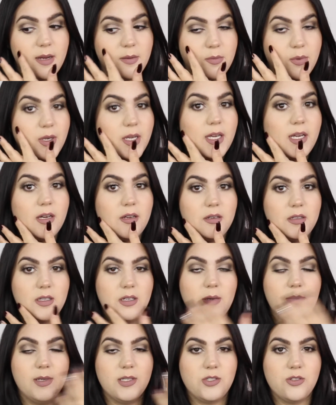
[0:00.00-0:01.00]
I'm breaking out a
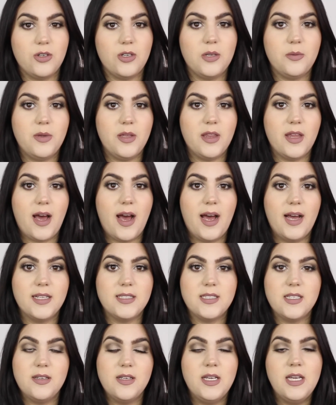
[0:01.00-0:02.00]
little bit, so it could be
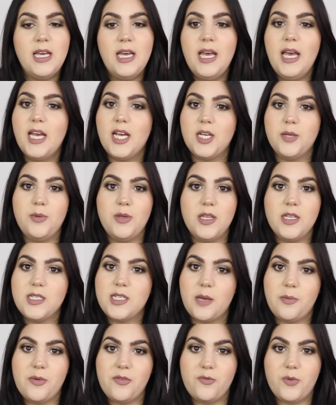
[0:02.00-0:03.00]
that. It could be the
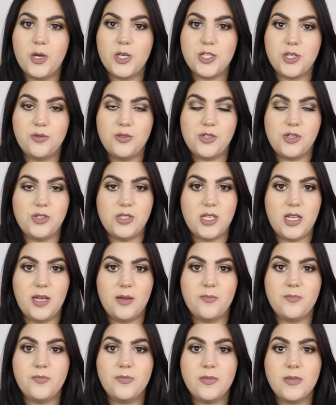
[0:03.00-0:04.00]
type of brush I was
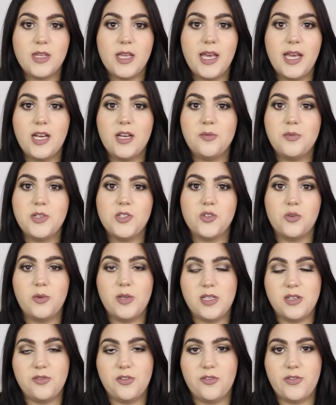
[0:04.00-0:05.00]
using. It could be so
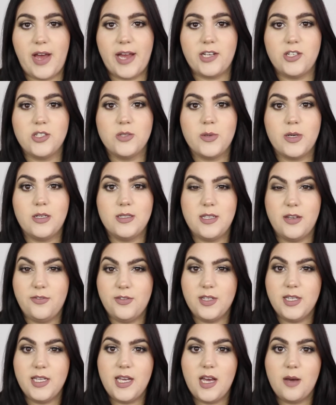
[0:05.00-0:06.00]
many different factors, but I'll
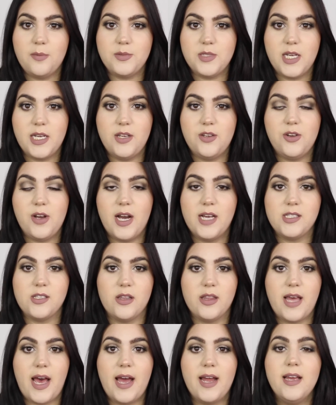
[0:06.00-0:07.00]
definitely update you guys
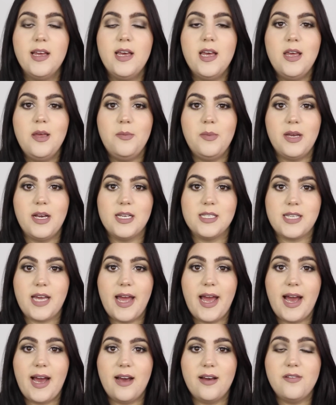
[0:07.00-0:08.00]
on that because I
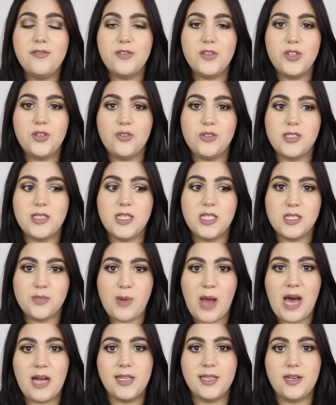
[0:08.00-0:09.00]
have used this
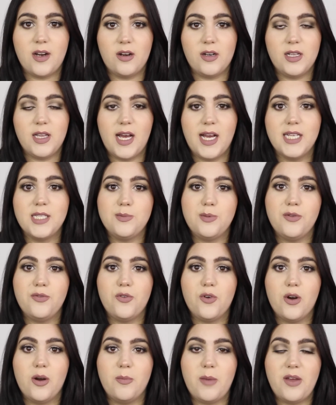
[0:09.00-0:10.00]
palette on clients
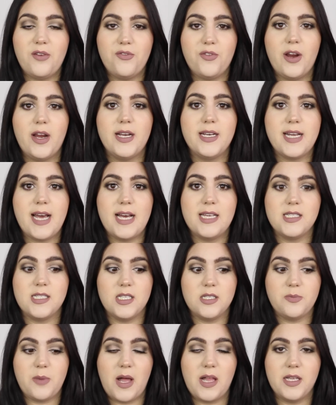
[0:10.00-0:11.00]
before. My friend has
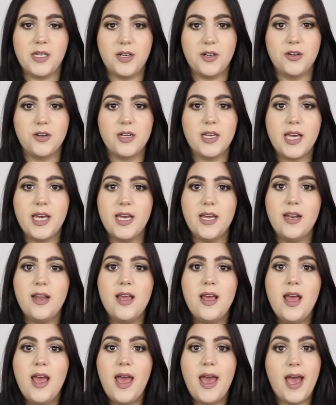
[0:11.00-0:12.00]
this palette in her kit
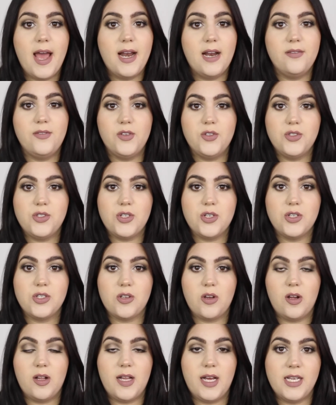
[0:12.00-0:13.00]
and I've used hers
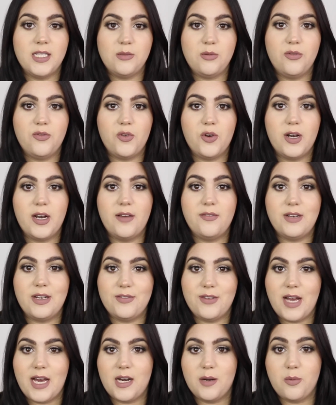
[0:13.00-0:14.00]
on clients before and I've
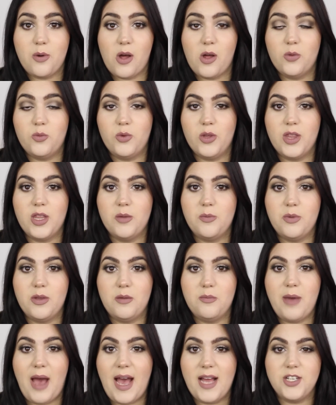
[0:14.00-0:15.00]
never had a problem with it
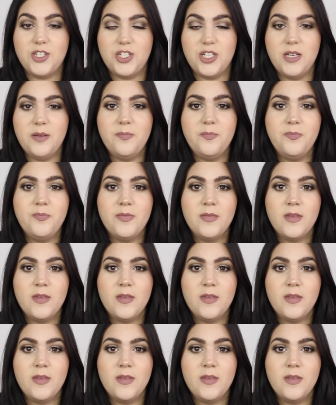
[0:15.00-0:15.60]
being patchy.